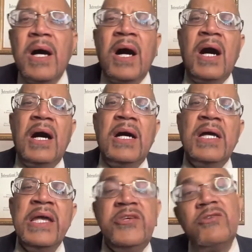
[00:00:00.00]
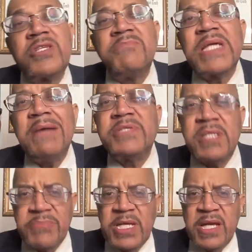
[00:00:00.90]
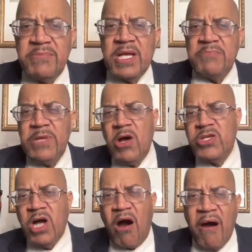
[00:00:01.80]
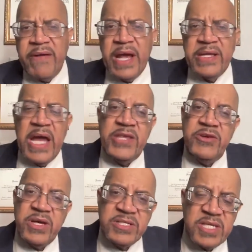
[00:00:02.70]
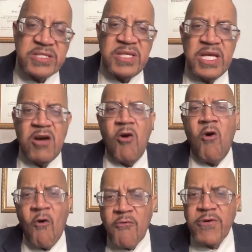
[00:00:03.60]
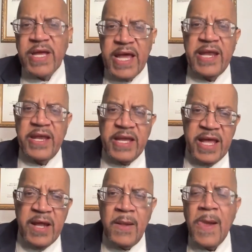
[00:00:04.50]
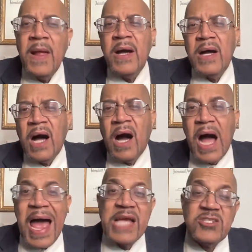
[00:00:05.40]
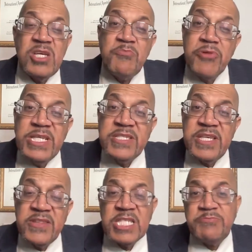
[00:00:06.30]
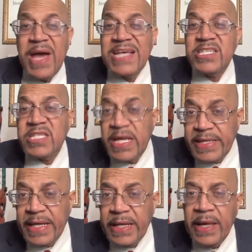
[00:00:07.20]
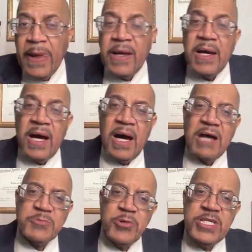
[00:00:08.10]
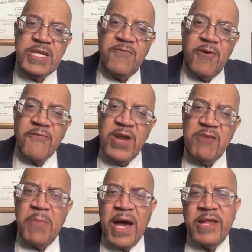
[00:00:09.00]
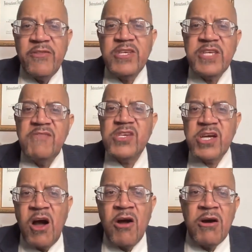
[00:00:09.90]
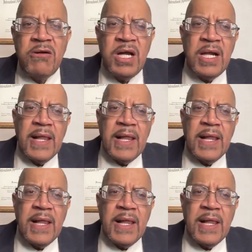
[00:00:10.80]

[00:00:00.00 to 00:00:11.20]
Uh, and you know, sometimes something can, can be on your heart and, and you consistently go over it again and again. Uh, I actually preached it this past Sunday. Uh, I was preaching for a friend of mine here in the city of Chicago.